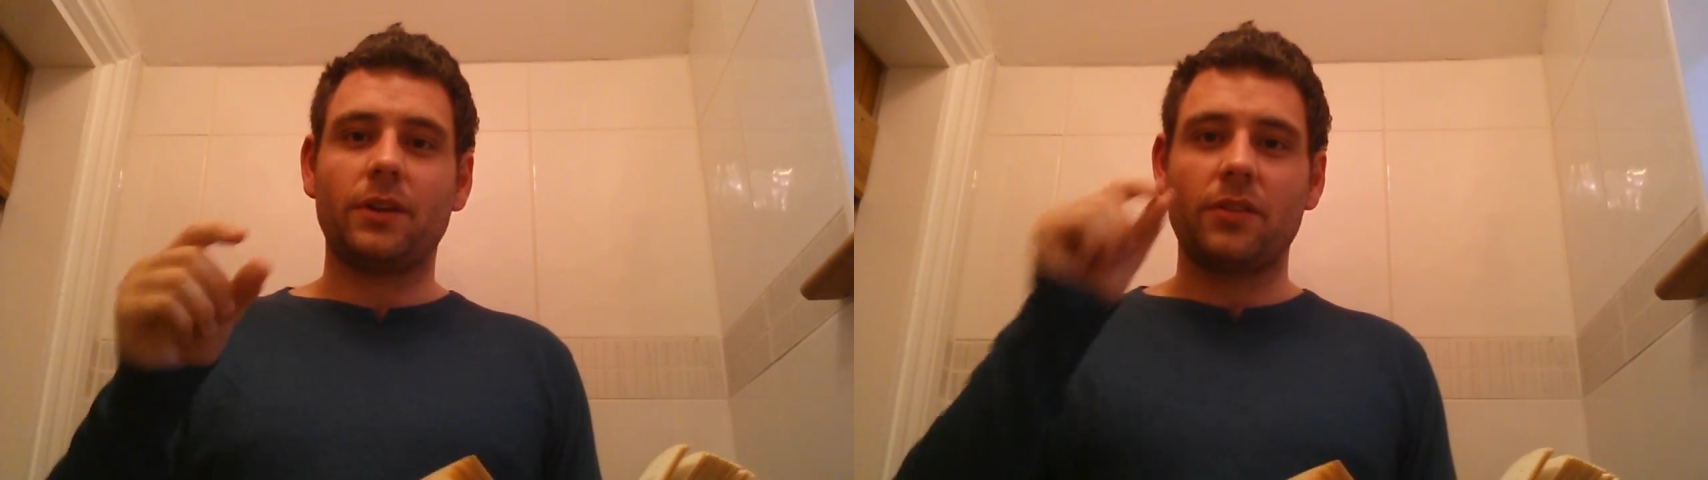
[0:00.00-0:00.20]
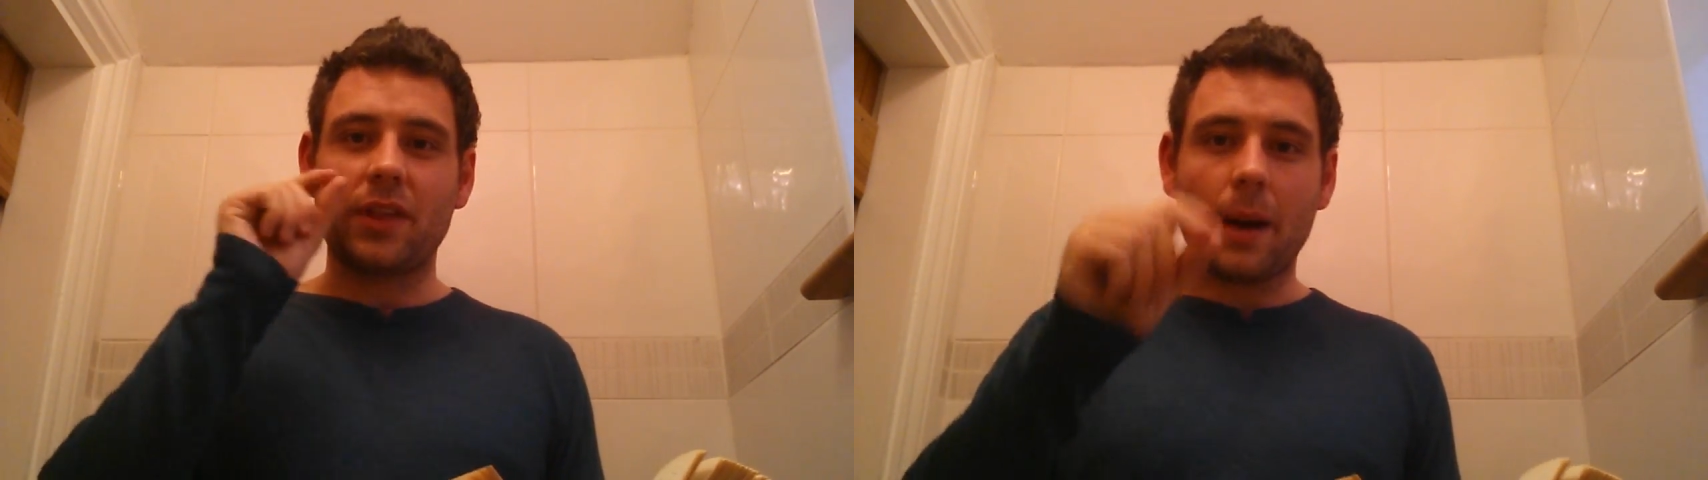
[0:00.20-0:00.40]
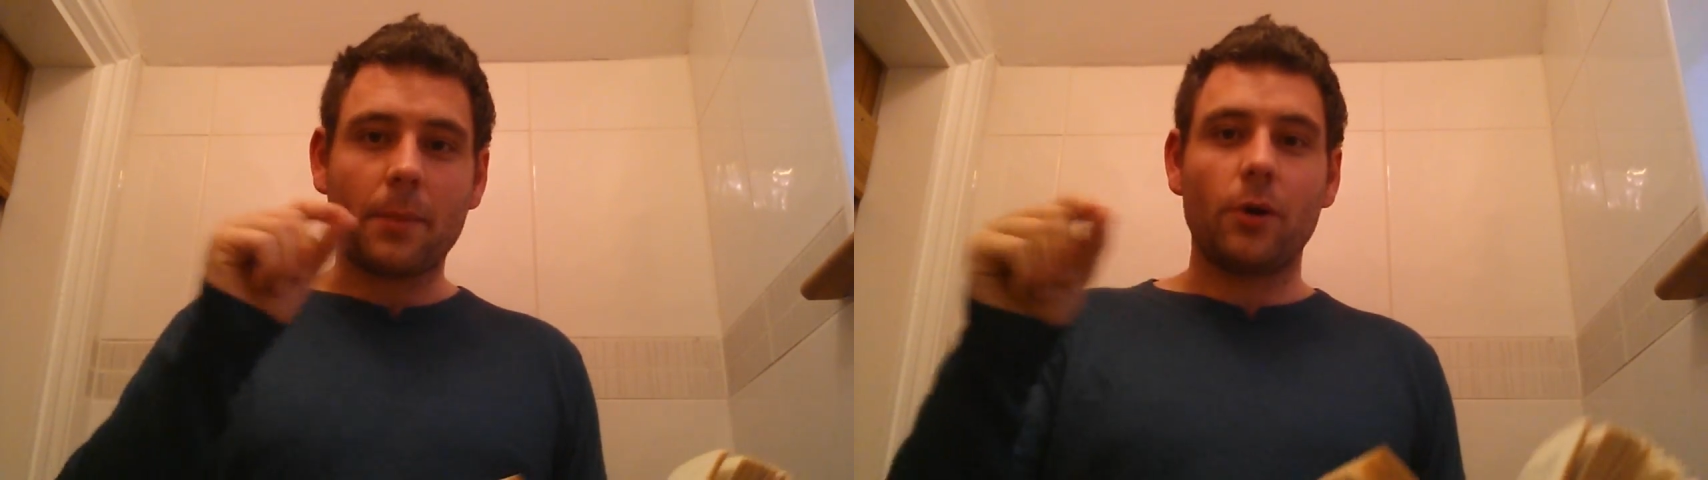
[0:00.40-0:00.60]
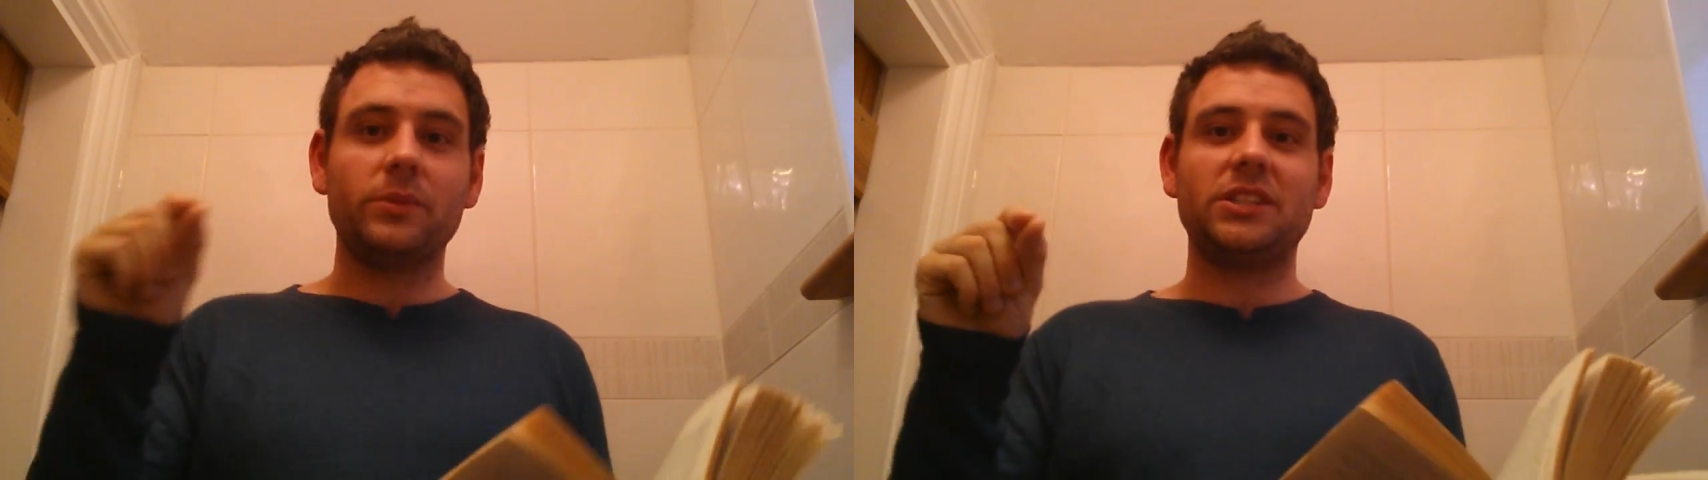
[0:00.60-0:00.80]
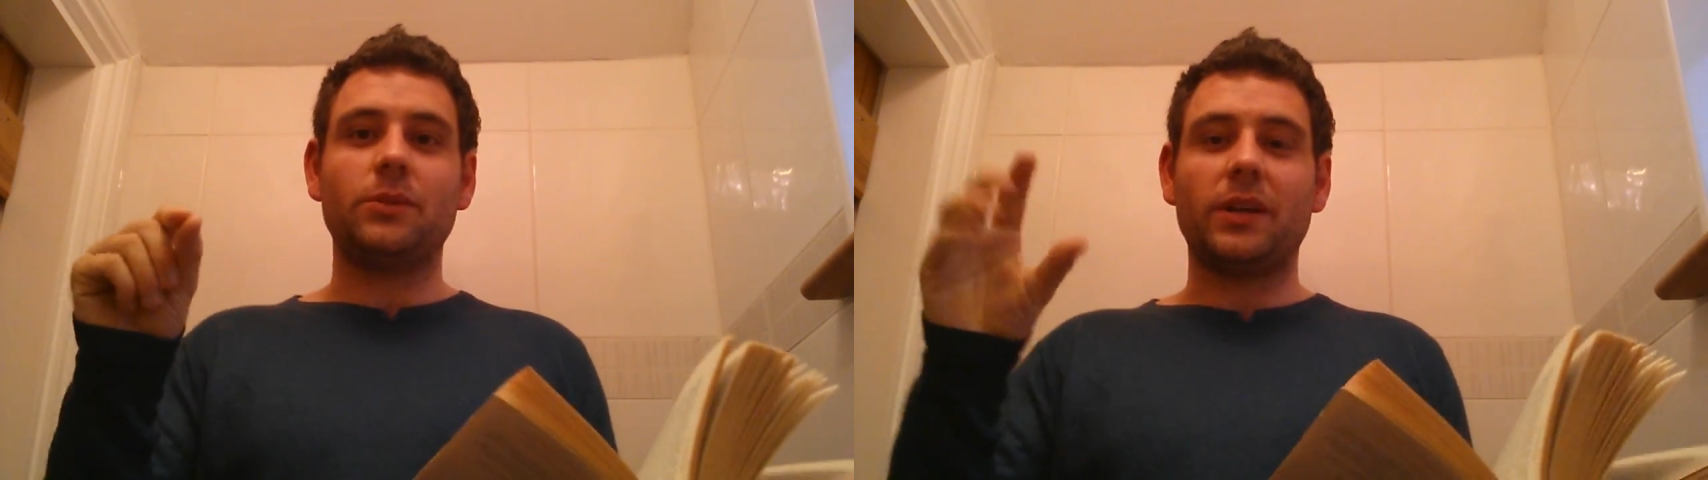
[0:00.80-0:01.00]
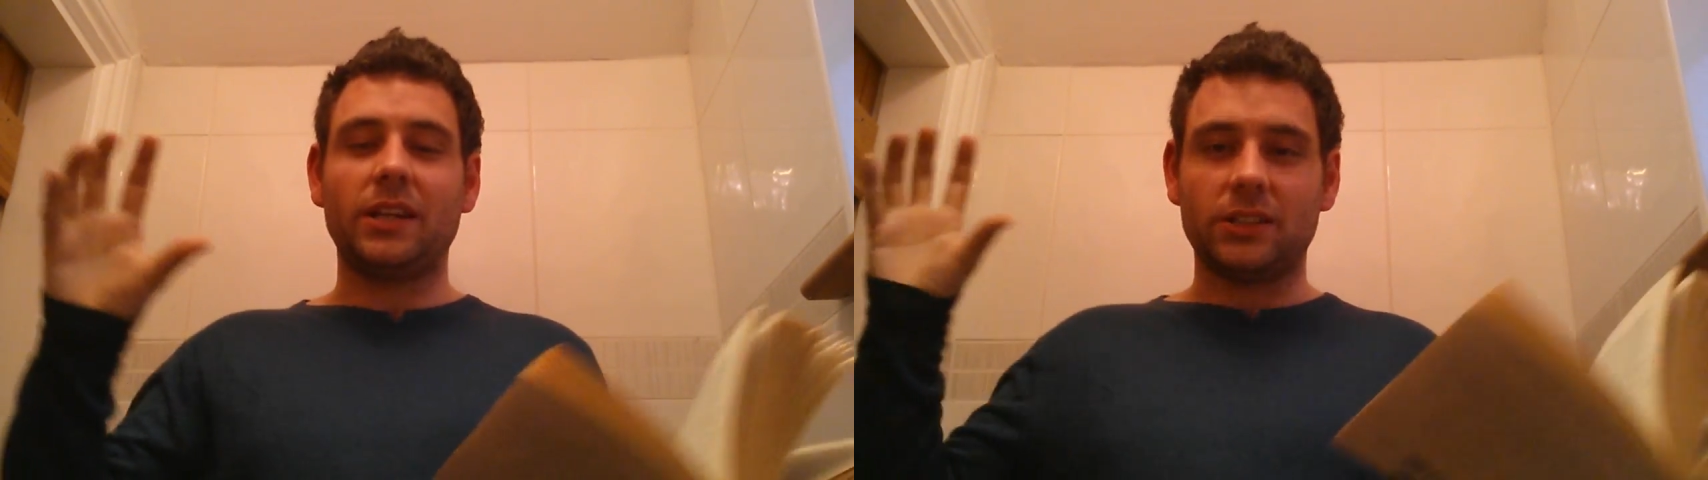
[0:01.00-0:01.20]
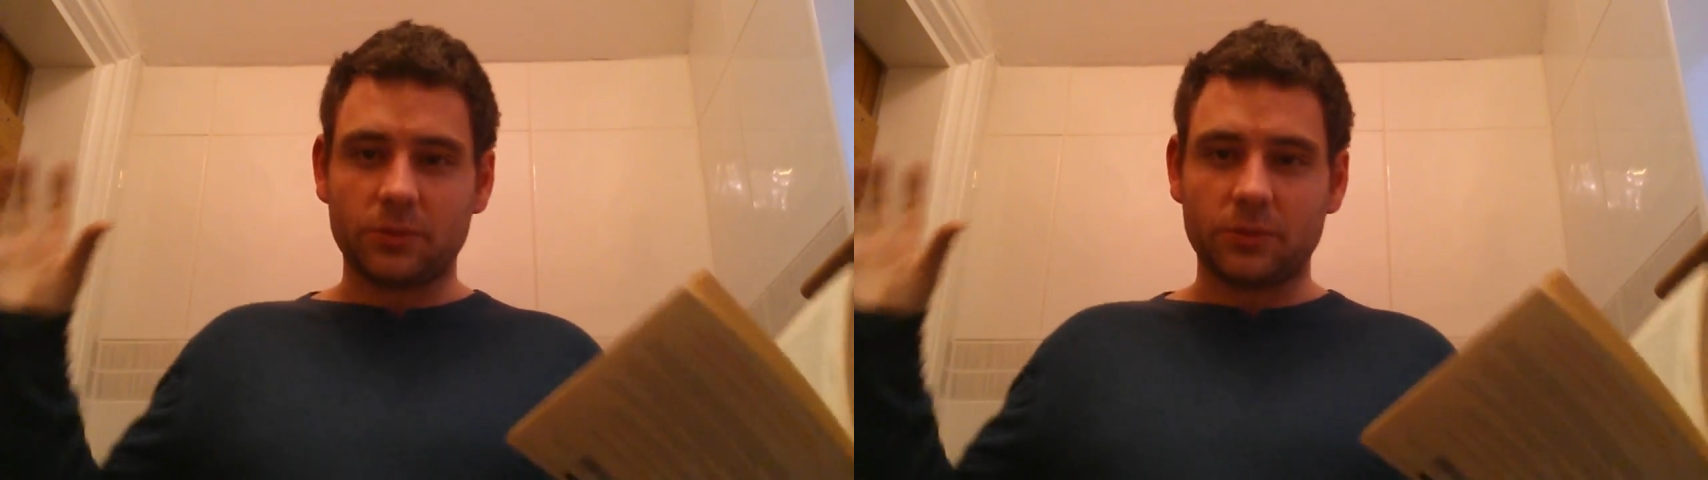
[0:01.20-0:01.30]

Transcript: At that moment in the wedding,